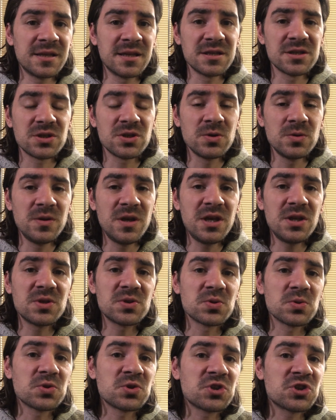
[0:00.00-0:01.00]
that you need
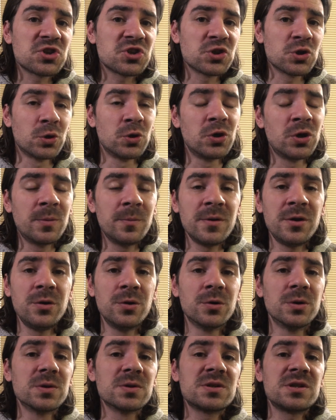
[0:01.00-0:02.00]
to storm
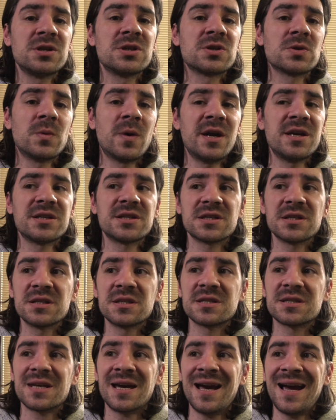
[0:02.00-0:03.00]
your
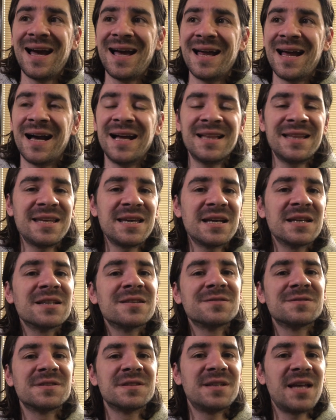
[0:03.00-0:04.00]
situations and at the end
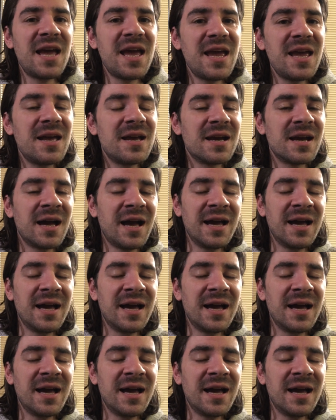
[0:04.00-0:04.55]
of the day